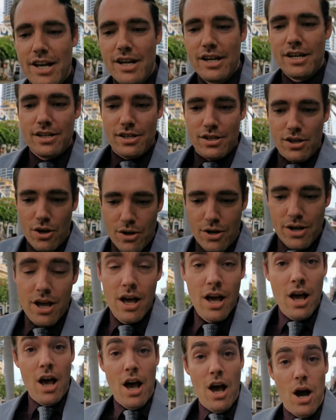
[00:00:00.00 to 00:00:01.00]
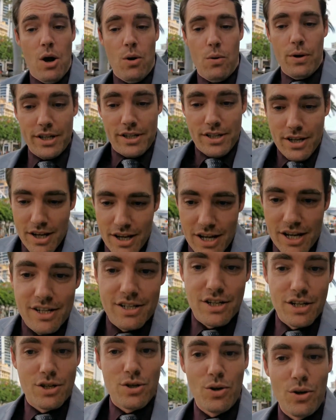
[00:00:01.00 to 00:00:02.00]
So I wanted
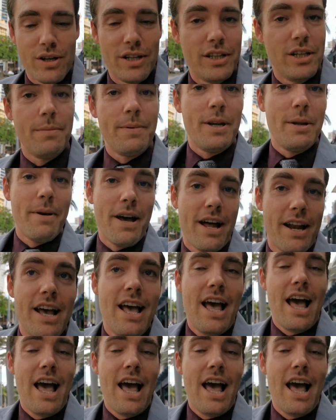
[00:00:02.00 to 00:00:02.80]
to talk a little bit about